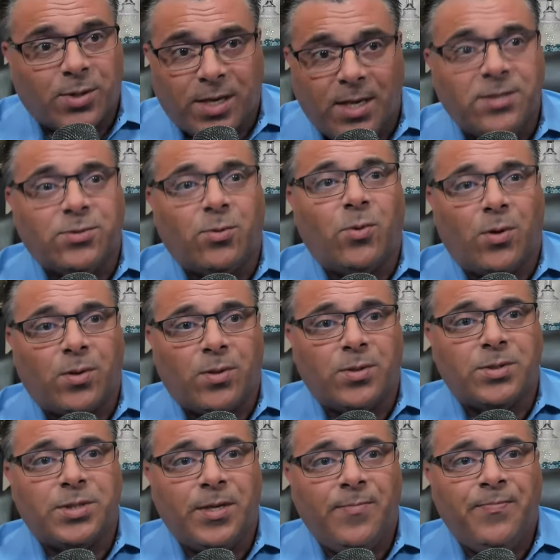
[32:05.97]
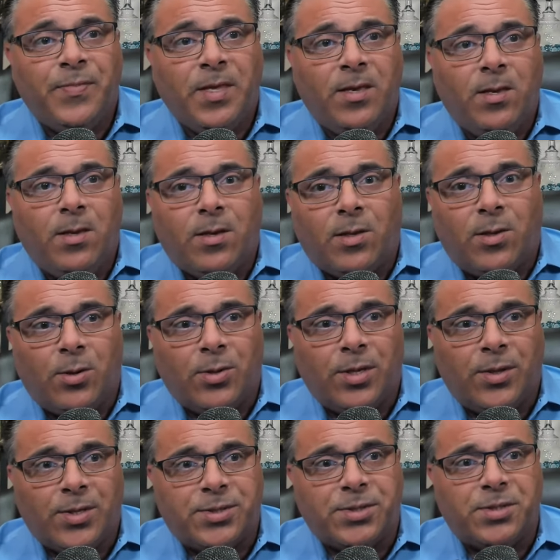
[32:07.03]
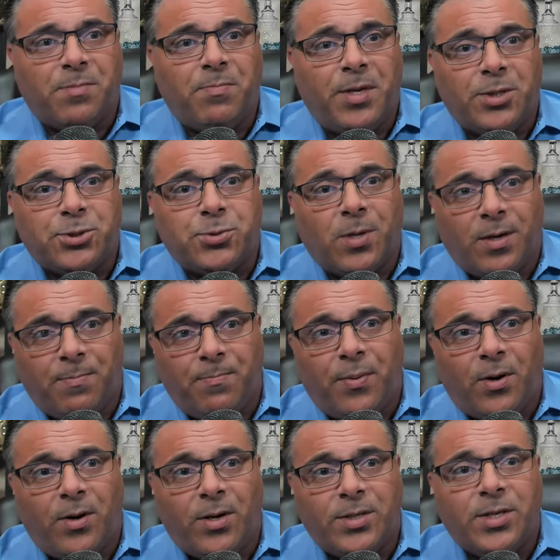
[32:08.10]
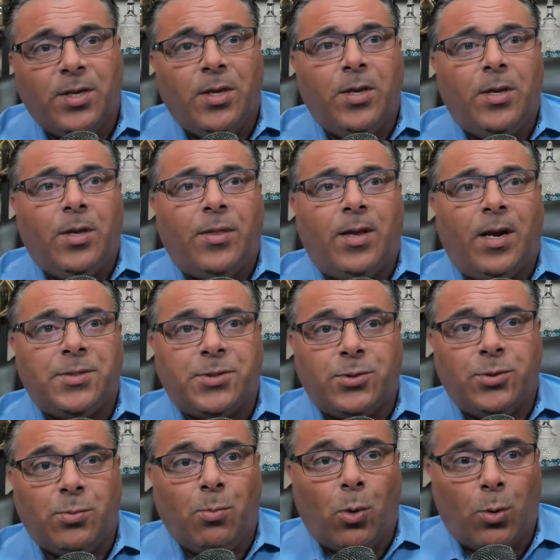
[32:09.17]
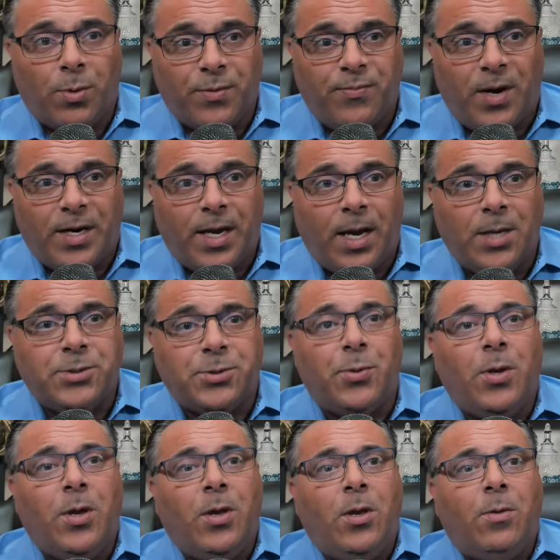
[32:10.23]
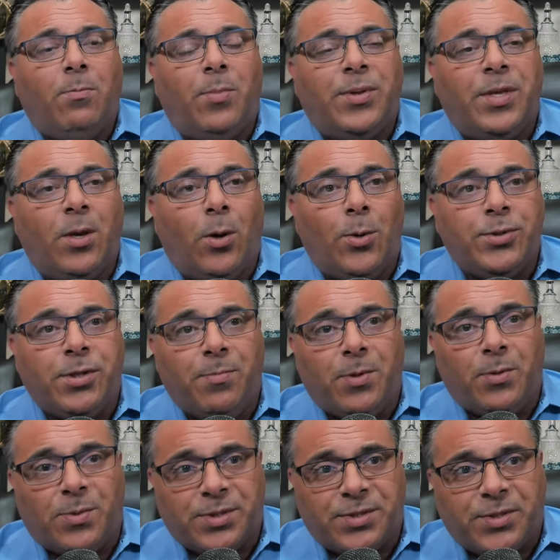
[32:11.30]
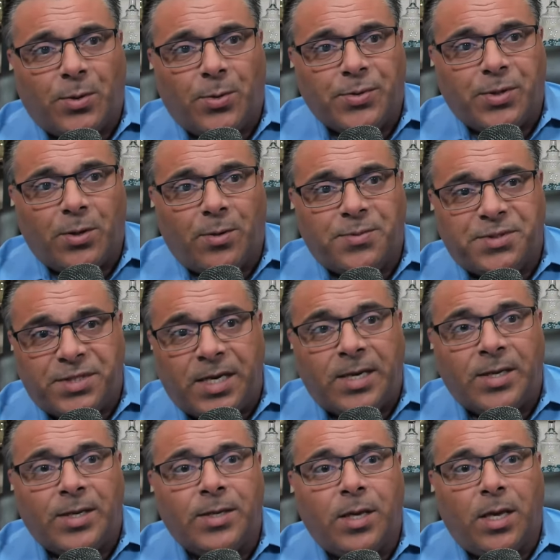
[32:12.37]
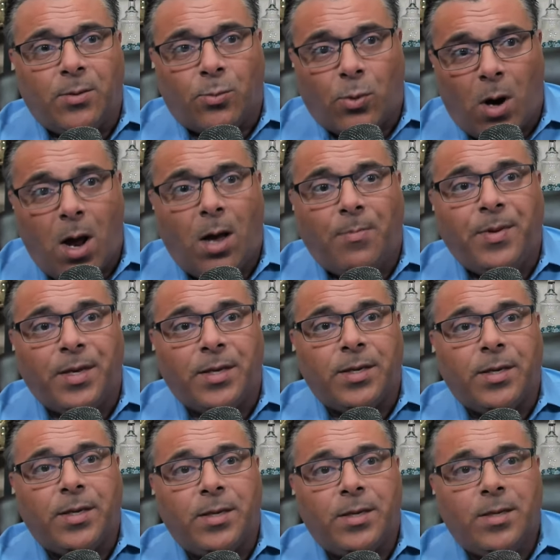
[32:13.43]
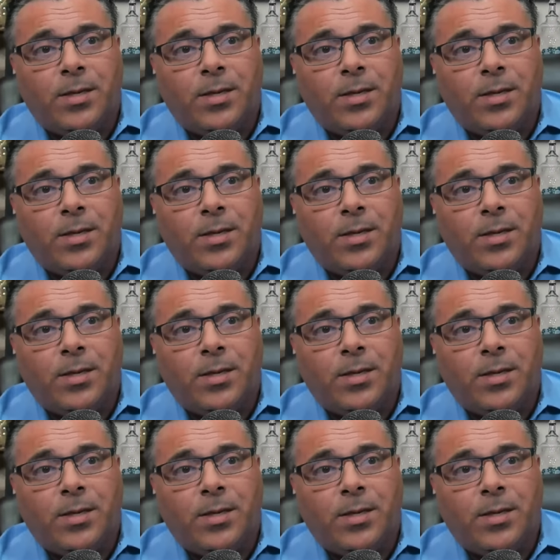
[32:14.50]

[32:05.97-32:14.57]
or caseworkers. Clearly, this is administrative part that has to do more with financial, but the ultimate result of stealing and robbing